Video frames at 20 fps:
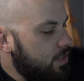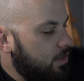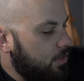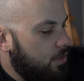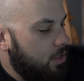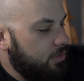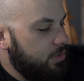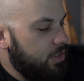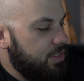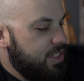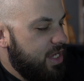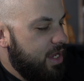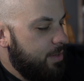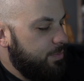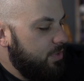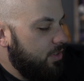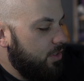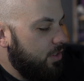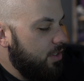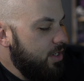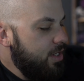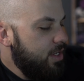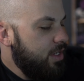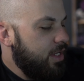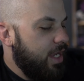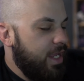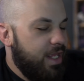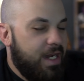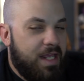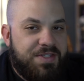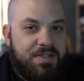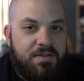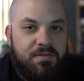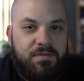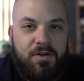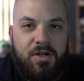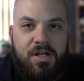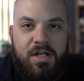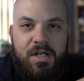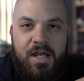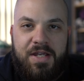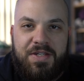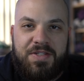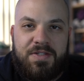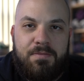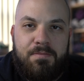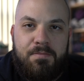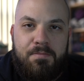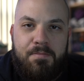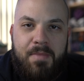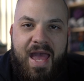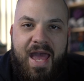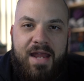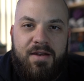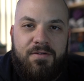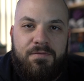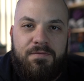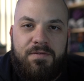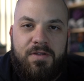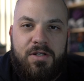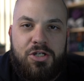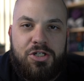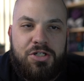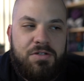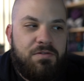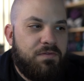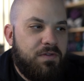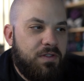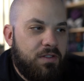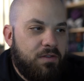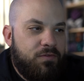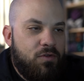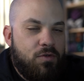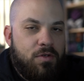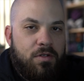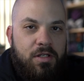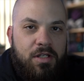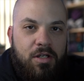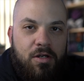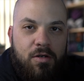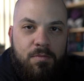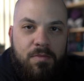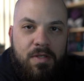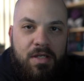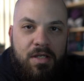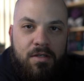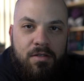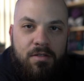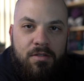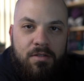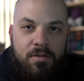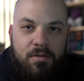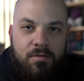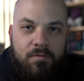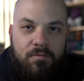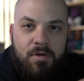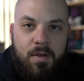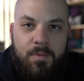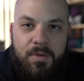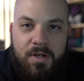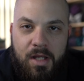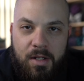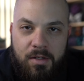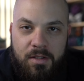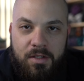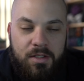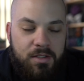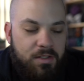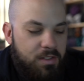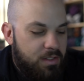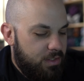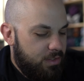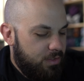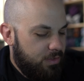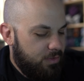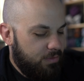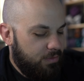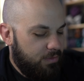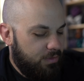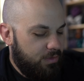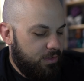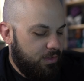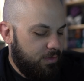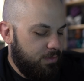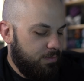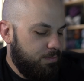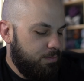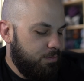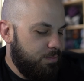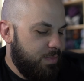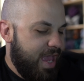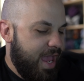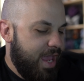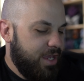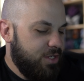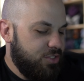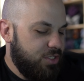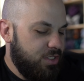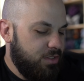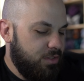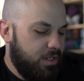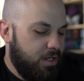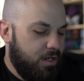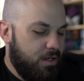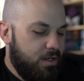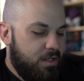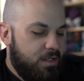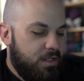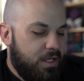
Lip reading: along the top here. It has a very nice matte finishy feel, if you can hear me rubbing on the packaging there.